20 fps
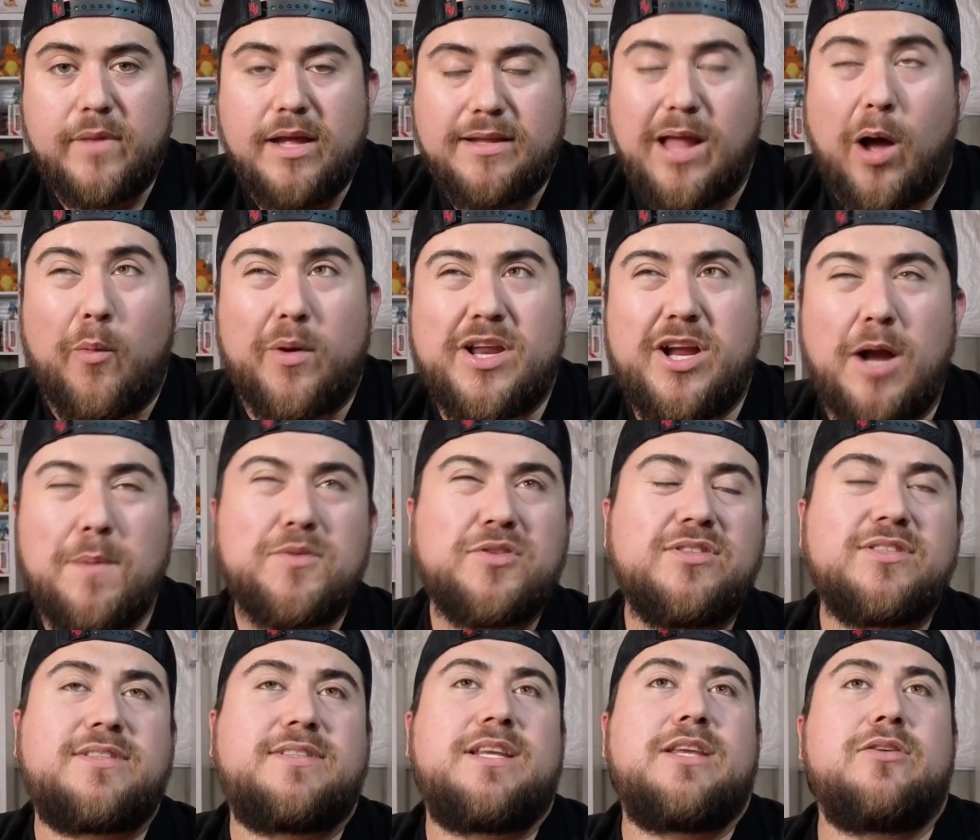Now, when it comes to the
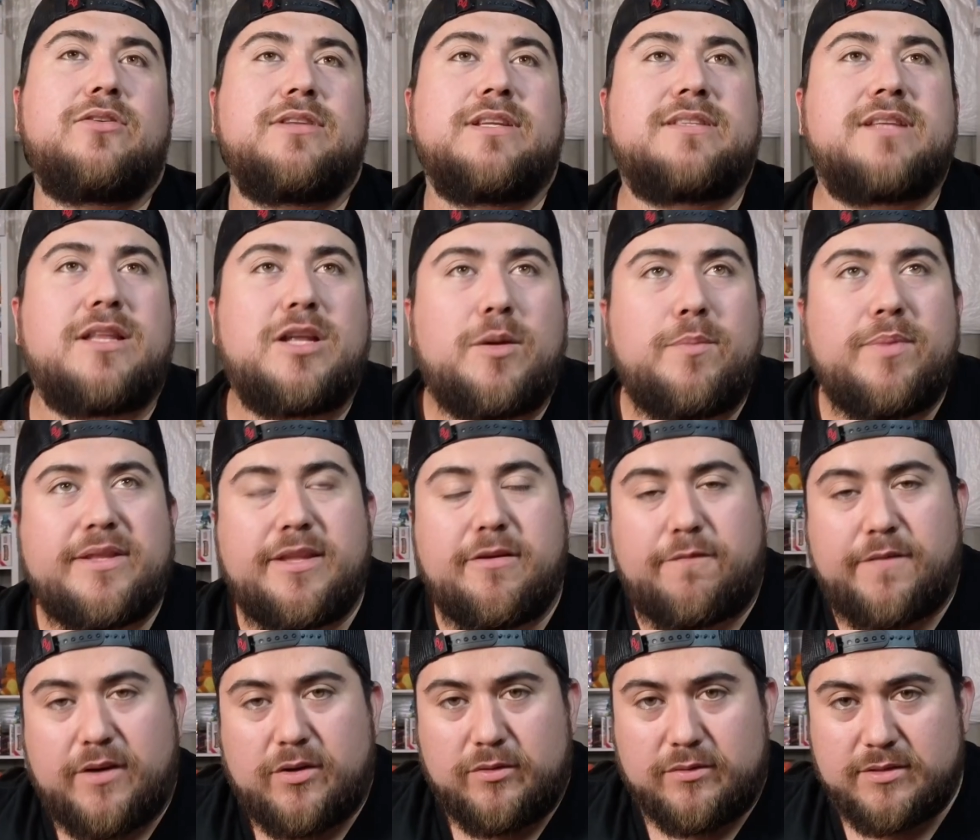sealed, it's a little bit
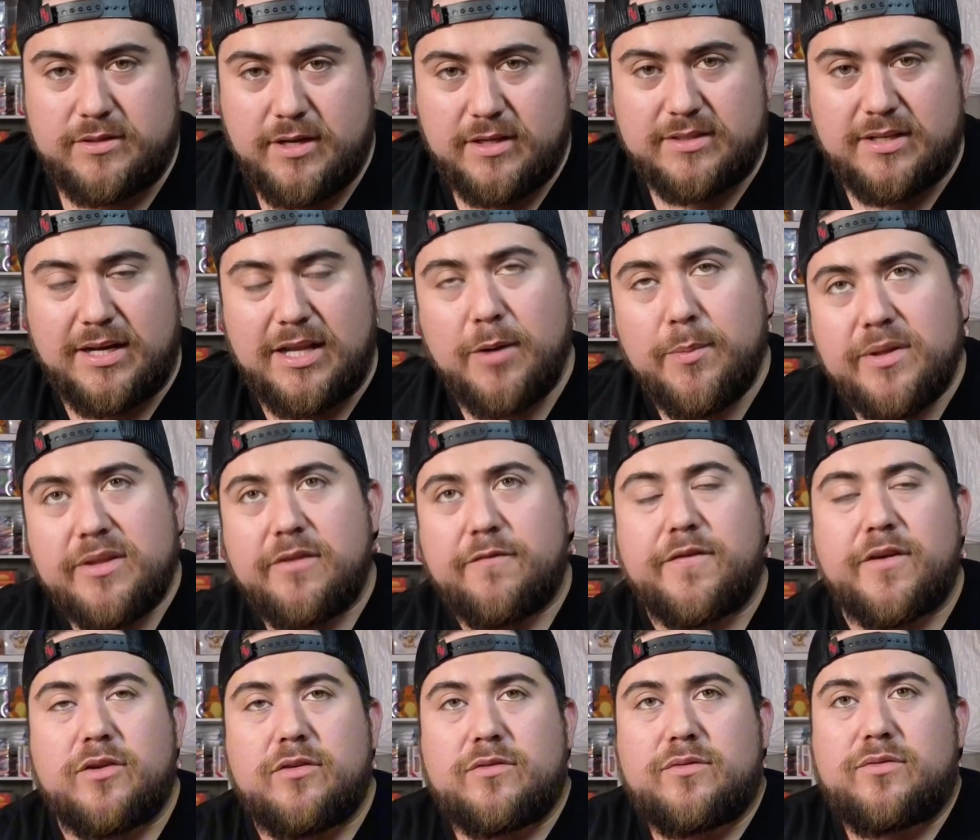difficult. It's a little bit
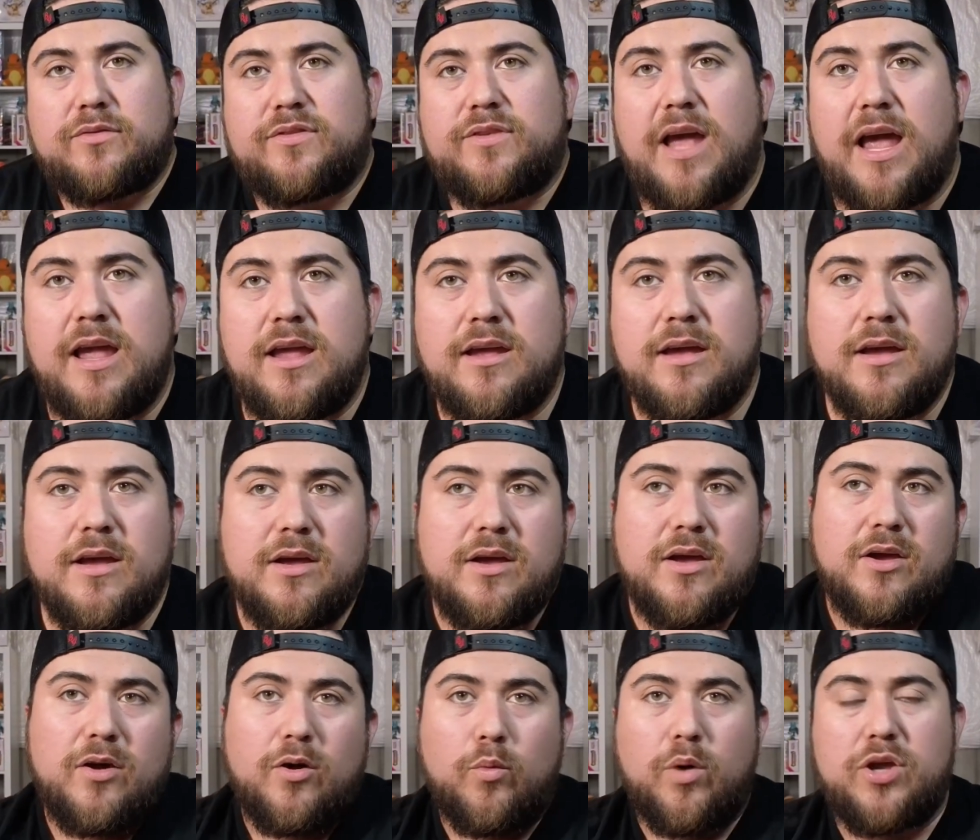difficult to say
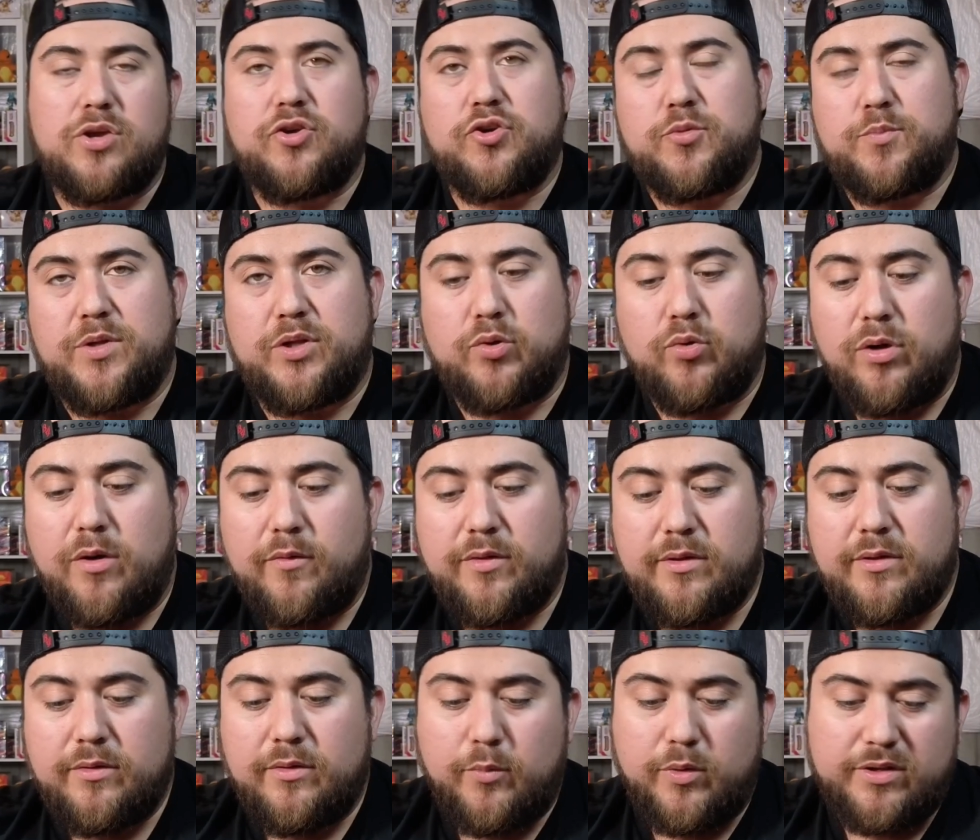what you should be doing
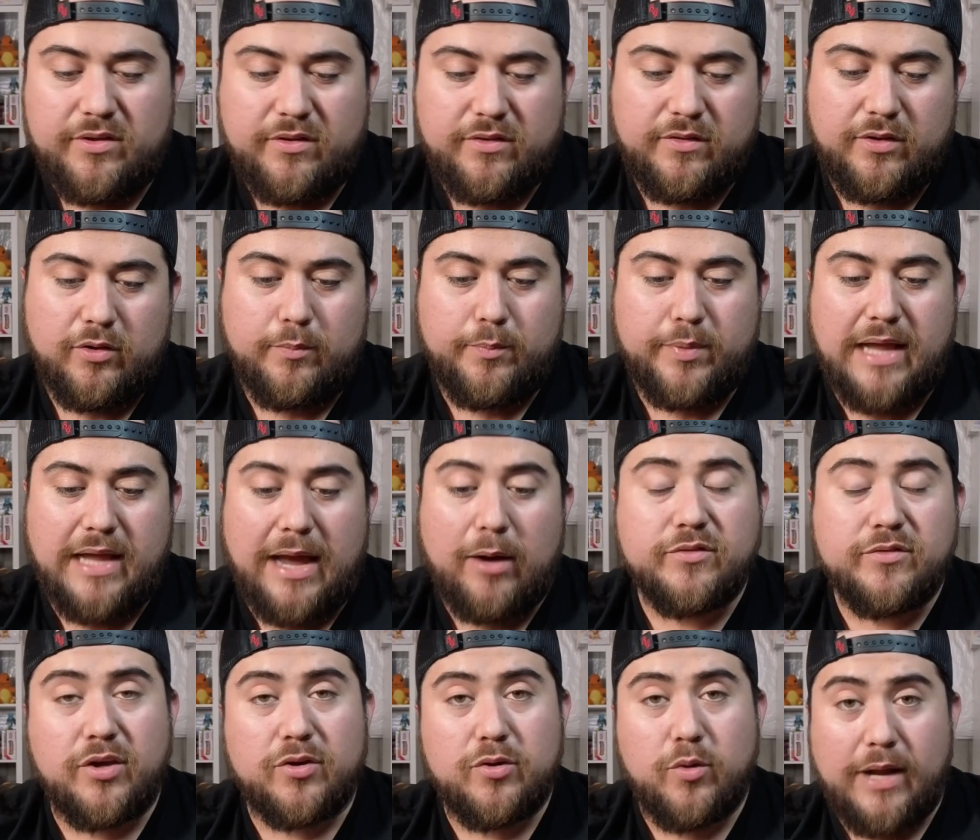with the sealed, but I will
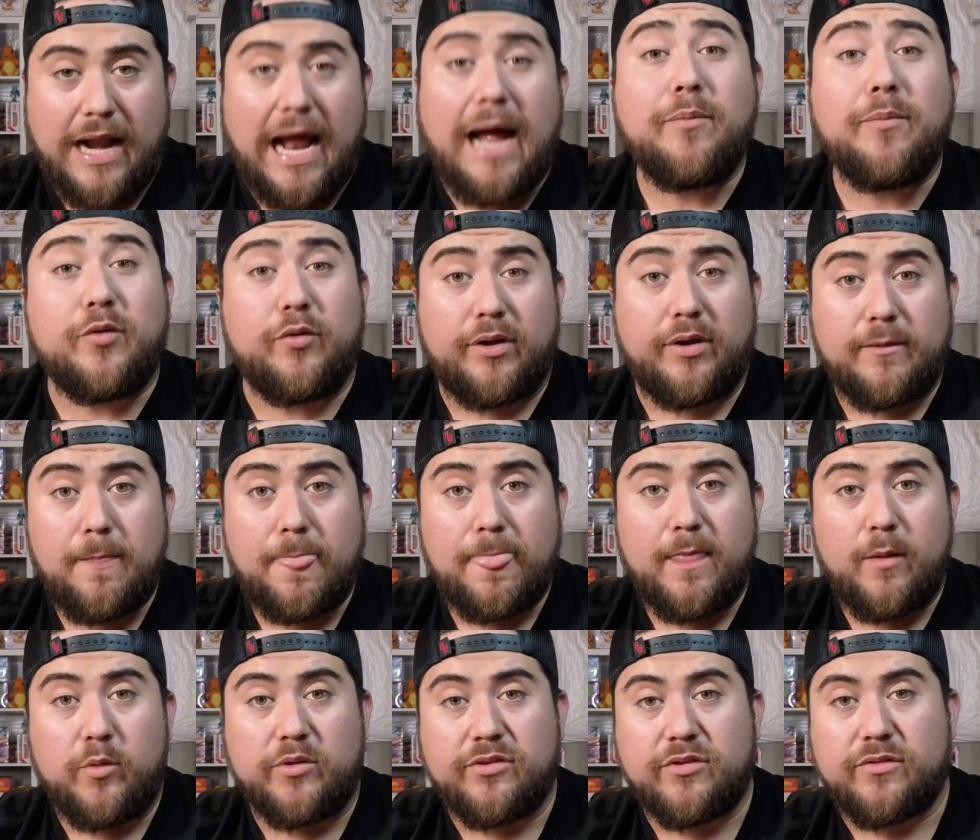tell you what I'm doing
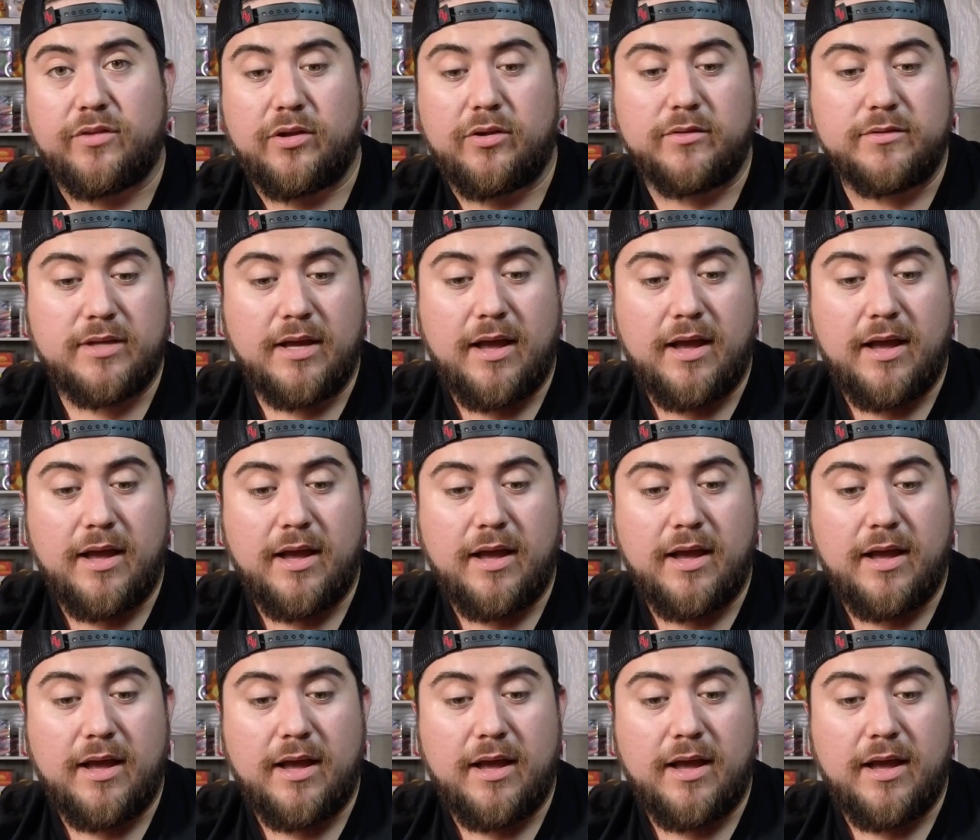with the sealed.